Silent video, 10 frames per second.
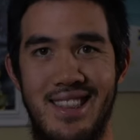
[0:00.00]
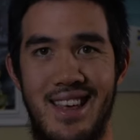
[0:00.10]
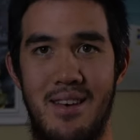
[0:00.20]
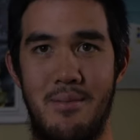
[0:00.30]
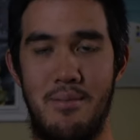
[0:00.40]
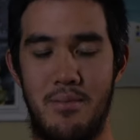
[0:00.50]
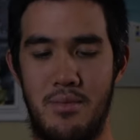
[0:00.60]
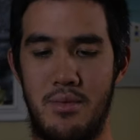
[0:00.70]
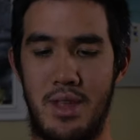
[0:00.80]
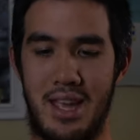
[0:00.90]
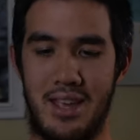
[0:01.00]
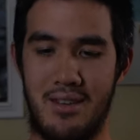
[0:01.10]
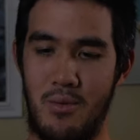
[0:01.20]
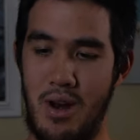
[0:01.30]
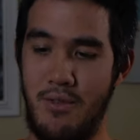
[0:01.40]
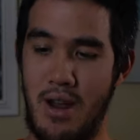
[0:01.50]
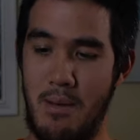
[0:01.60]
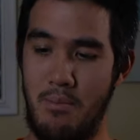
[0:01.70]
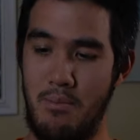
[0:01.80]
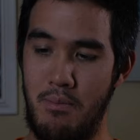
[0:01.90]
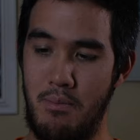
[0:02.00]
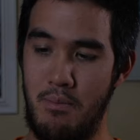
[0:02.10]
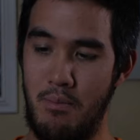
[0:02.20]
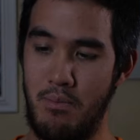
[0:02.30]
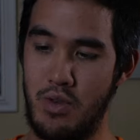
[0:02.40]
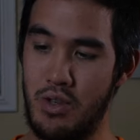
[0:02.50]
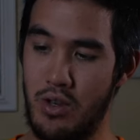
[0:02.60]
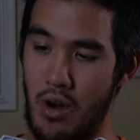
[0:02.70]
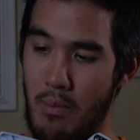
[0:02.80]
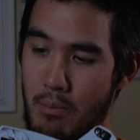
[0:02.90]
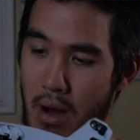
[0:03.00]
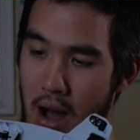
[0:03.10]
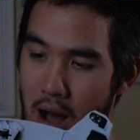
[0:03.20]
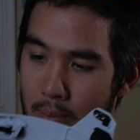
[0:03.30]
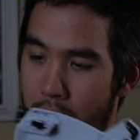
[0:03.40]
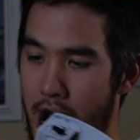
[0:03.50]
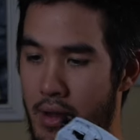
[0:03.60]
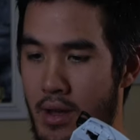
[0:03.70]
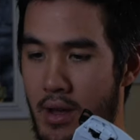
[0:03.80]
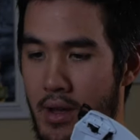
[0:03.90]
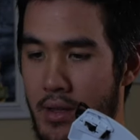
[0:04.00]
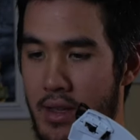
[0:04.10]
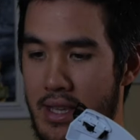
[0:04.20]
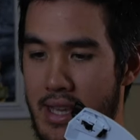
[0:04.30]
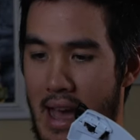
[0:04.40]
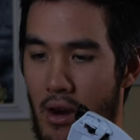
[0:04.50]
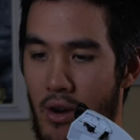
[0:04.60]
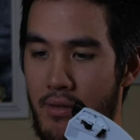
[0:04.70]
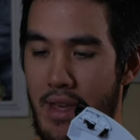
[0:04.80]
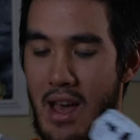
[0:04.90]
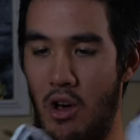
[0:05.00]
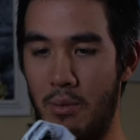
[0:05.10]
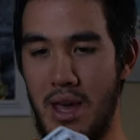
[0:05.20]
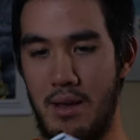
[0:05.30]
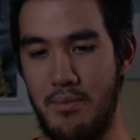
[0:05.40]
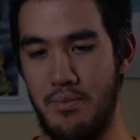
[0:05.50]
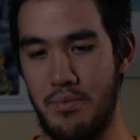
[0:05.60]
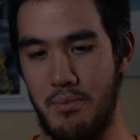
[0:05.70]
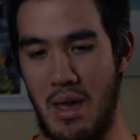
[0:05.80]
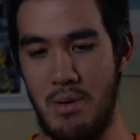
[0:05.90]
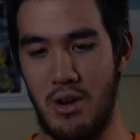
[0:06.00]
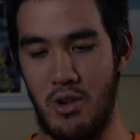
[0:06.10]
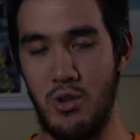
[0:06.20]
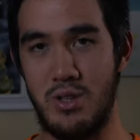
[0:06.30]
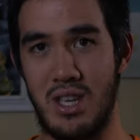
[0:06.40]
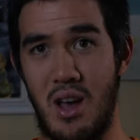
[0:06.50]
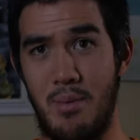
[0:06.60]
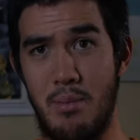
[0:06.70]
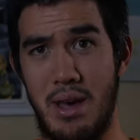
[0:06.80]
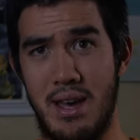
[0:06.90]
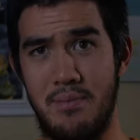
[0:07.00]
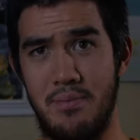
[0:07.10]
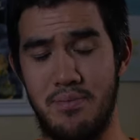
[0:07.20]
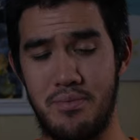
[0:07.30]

in them. Like whenever I go to pop these out of the helmet, maybe it'll loosen up a bit.